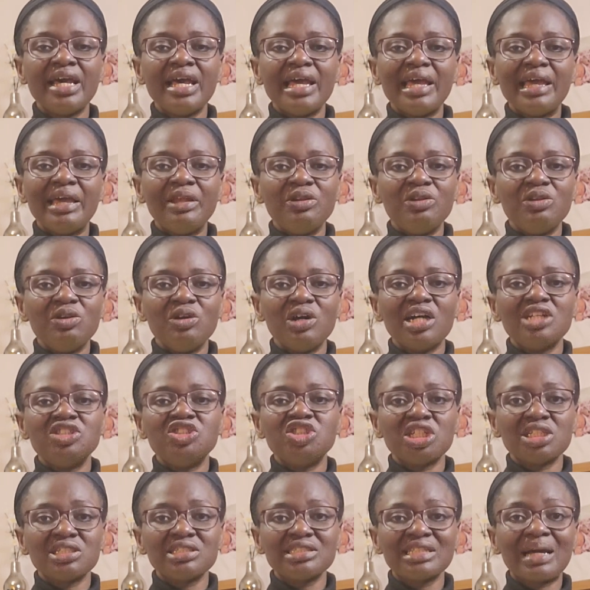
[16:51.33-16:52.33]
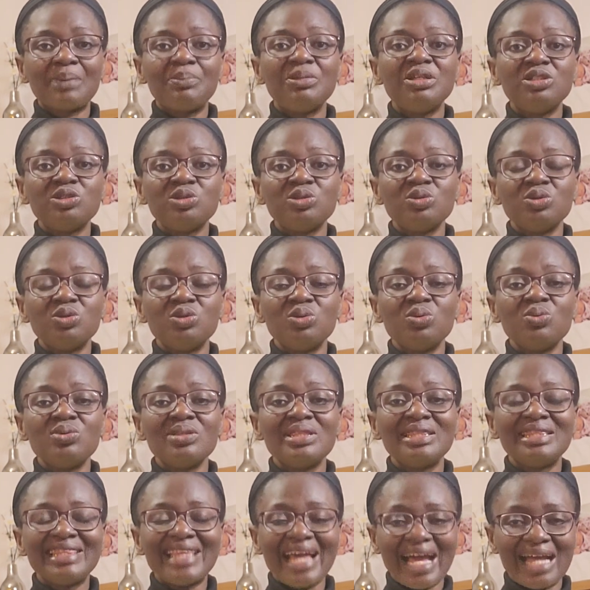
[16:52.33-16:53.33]
and you are just coming to
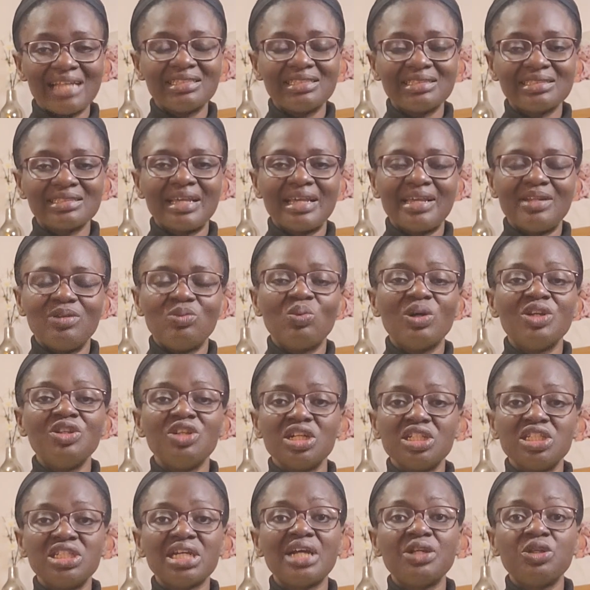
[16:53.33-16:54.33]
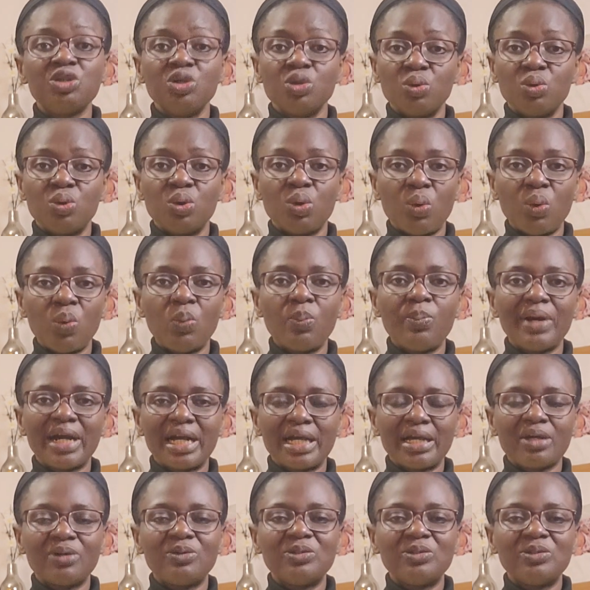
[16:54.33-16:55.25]
do that, and when you're done you go back.